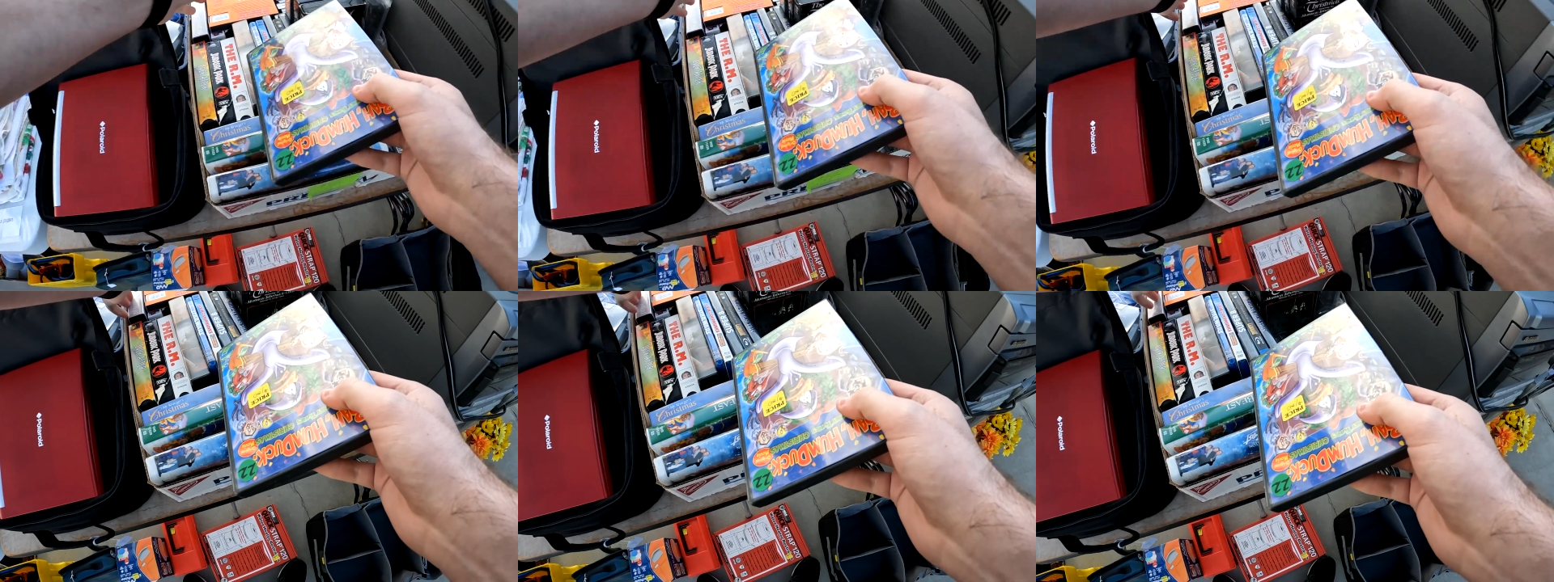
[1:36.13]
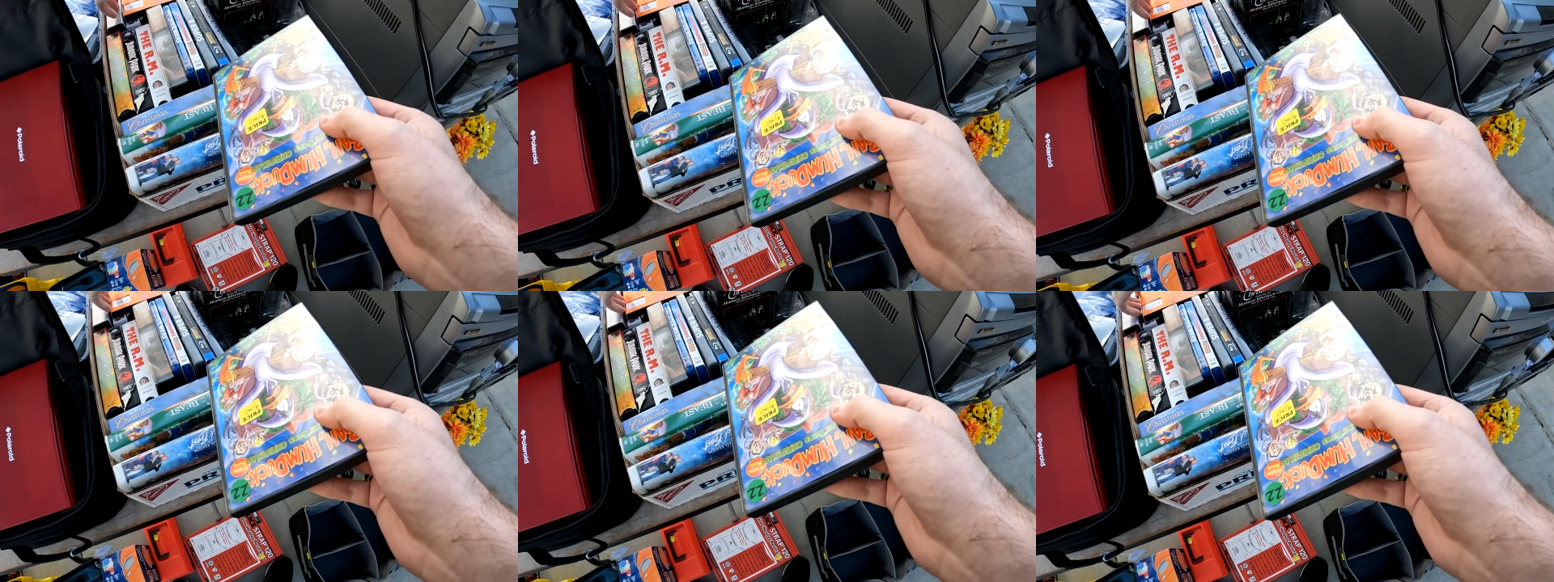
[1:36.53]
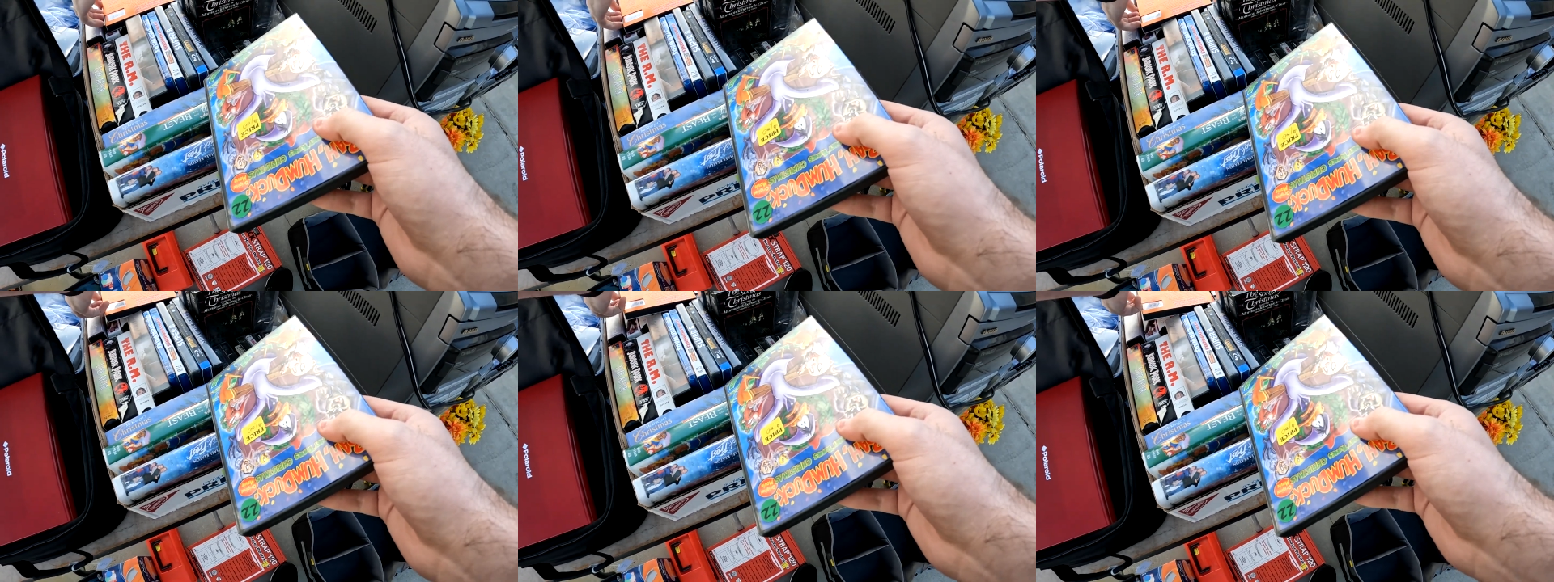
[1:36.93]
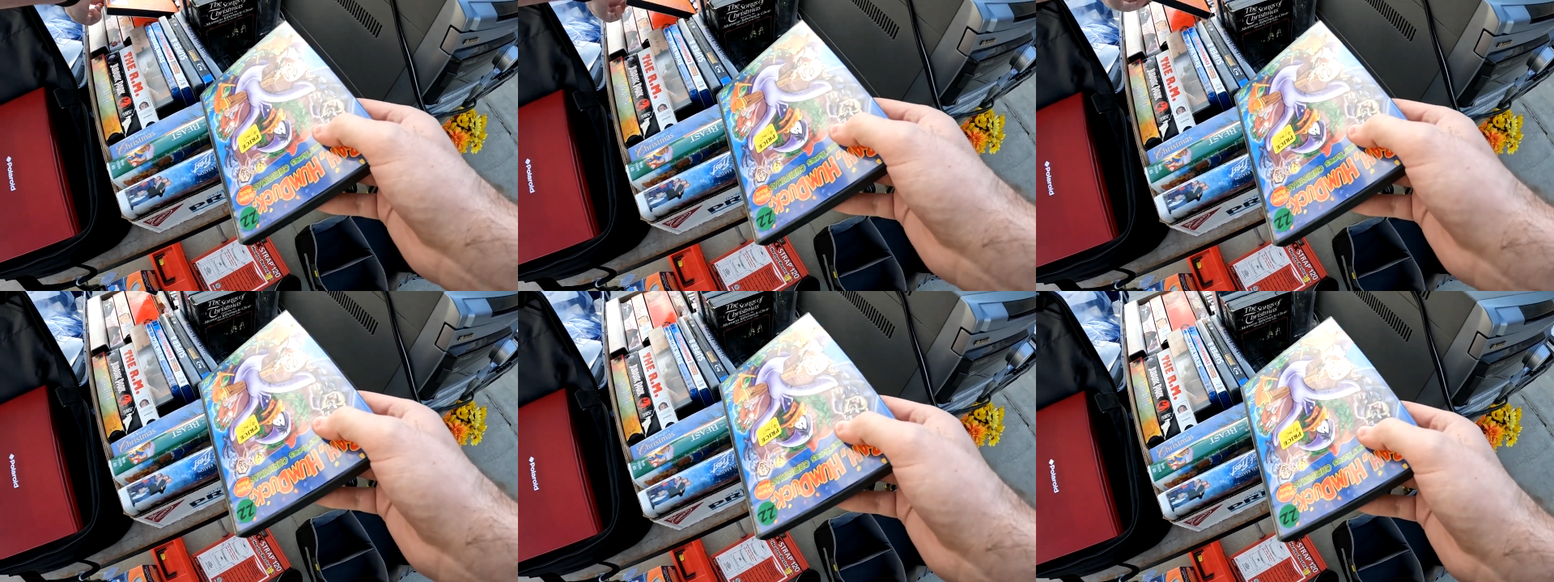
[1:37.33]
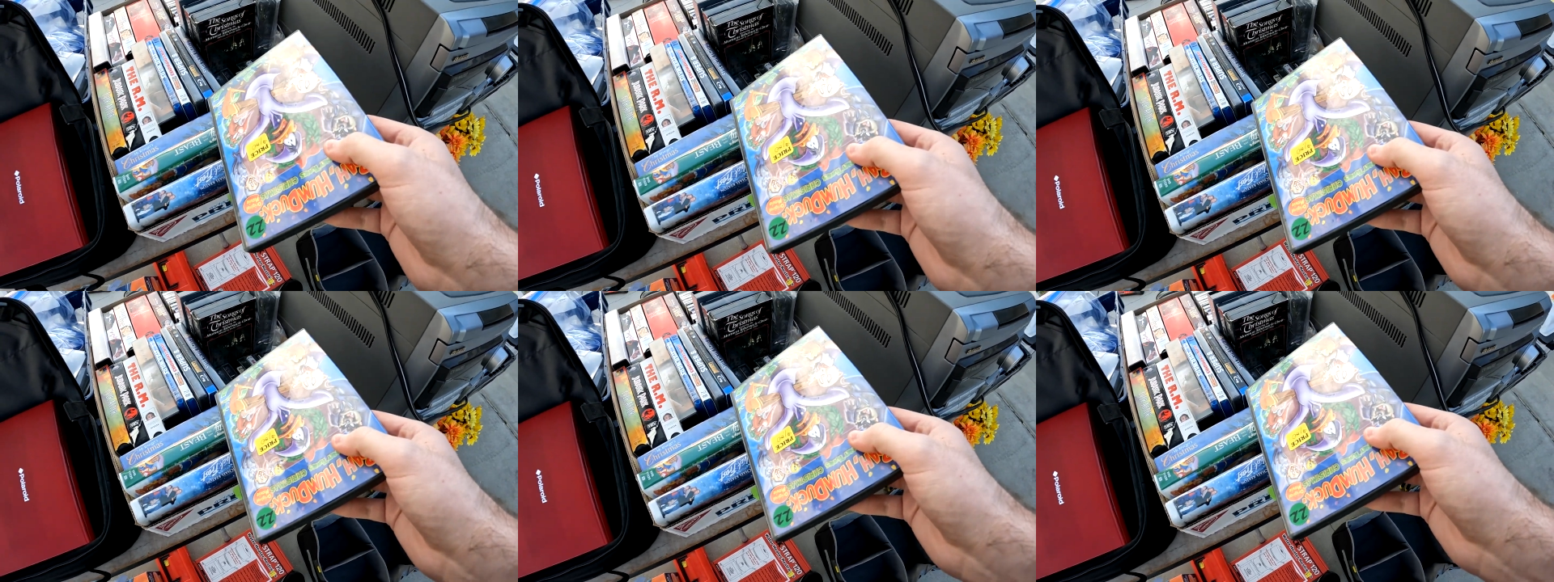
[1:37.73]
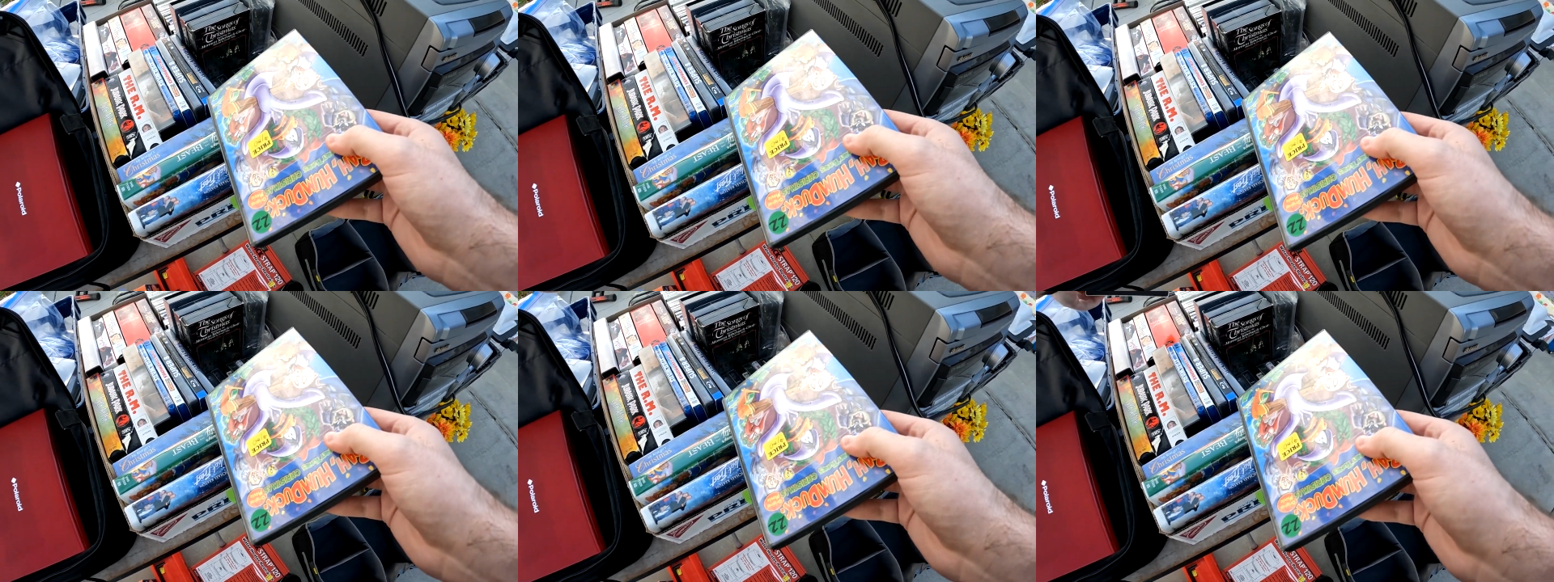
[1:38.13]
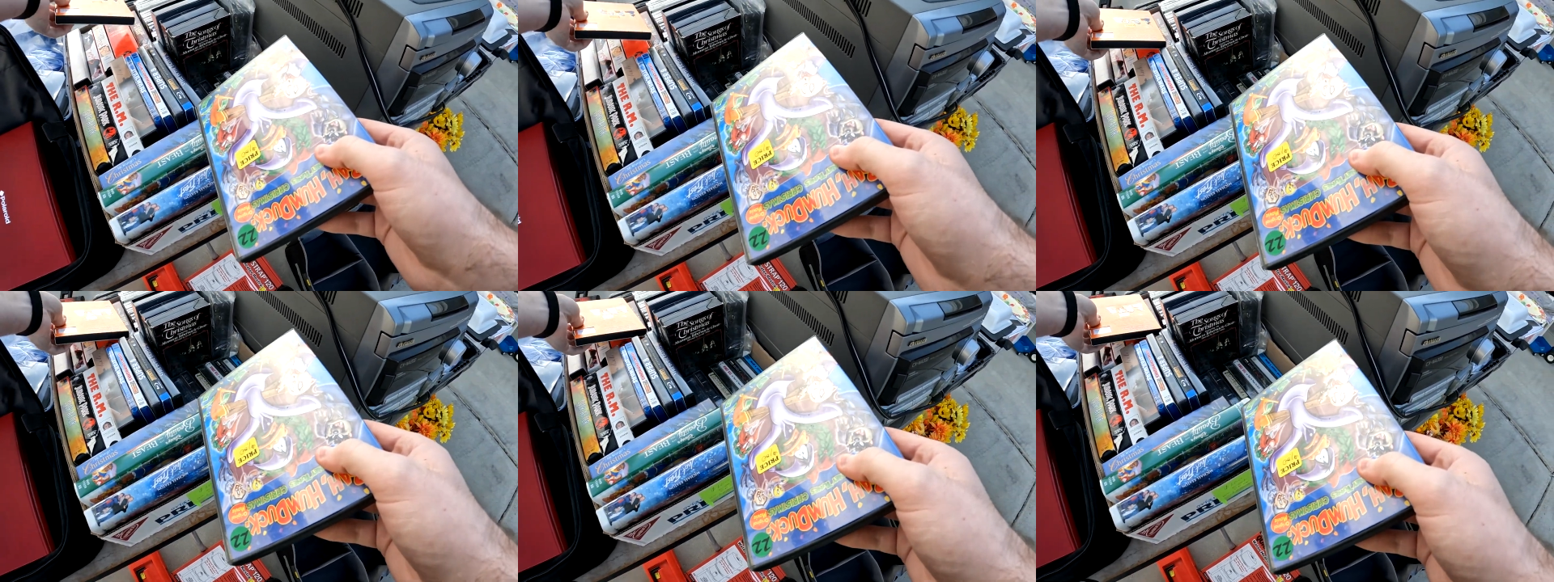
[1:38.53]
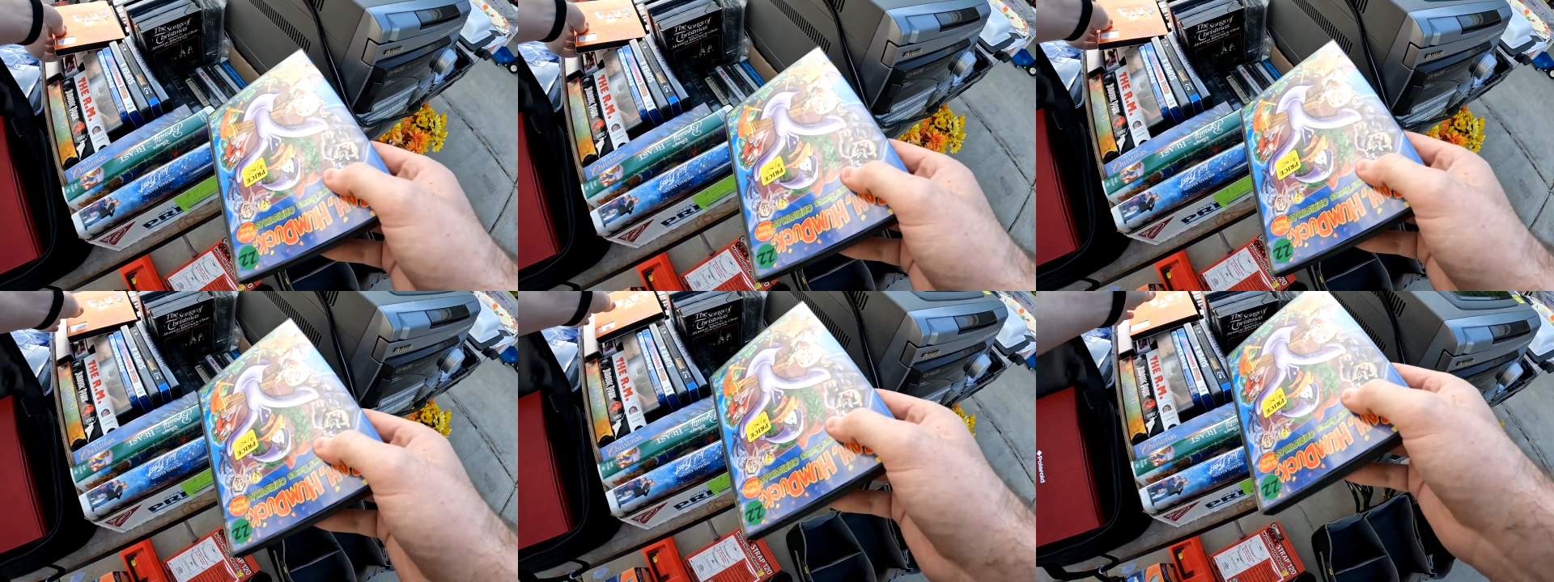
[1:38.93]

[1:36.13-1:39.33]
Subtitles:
No face is visible, so there are no lips to read.